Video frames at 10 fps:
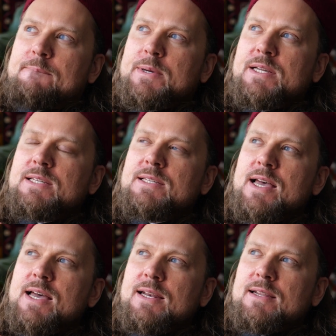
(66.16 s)
But he
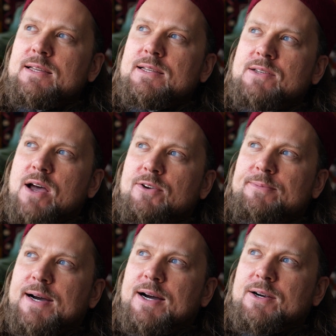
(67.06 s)
said in his
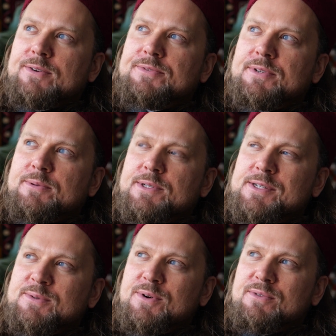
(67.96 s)
autobiography,
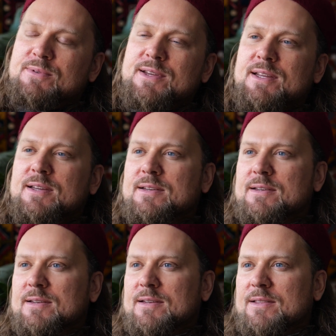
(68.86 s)
which is worth reading,
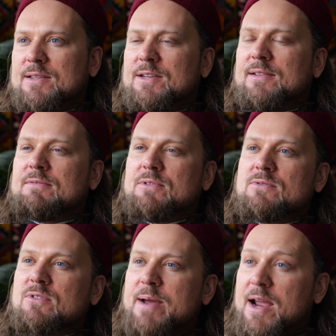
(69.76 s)
The
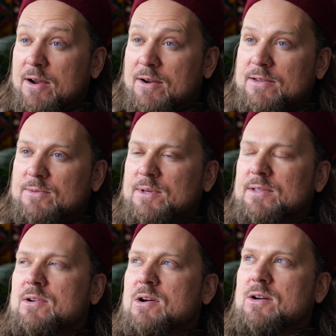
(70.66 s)
Deliverance from Error is what
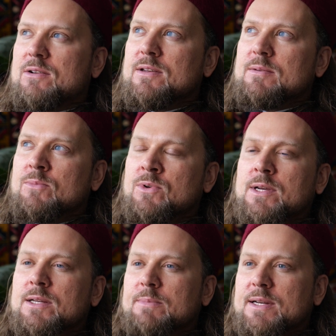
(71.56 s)
it's called,
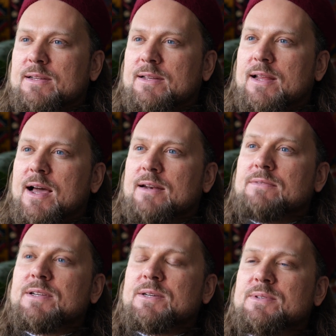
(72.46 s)
Munqidh min ad-Dalal,
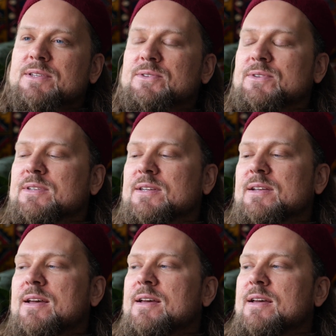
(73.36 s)
if anyone's
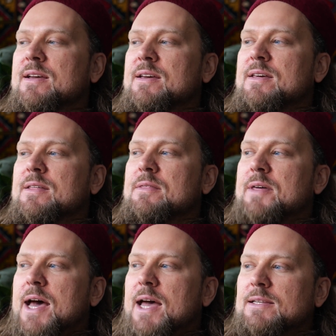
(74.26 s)
interested,
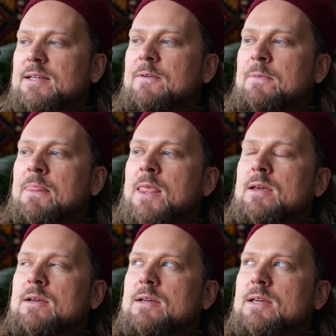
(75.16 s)
that
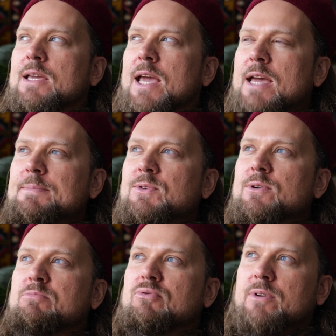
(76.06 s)
he came
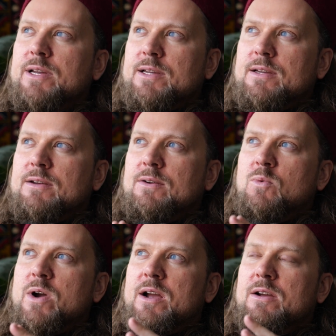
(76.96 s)
to a point
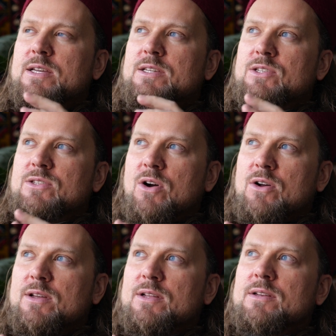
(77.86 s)
where he
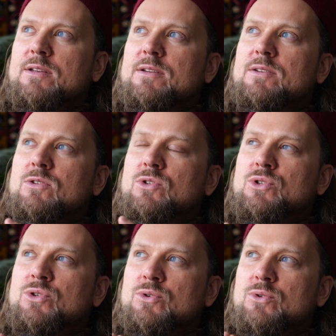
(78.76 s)
started
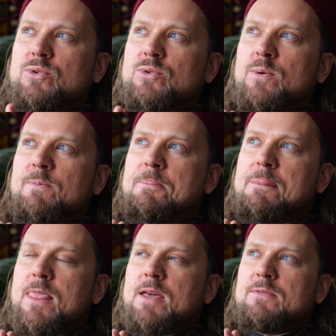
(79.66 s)
to
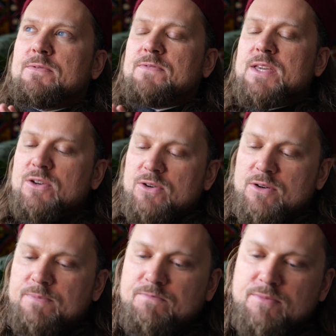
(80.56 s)

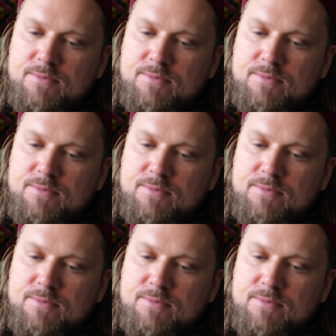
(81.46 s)
feel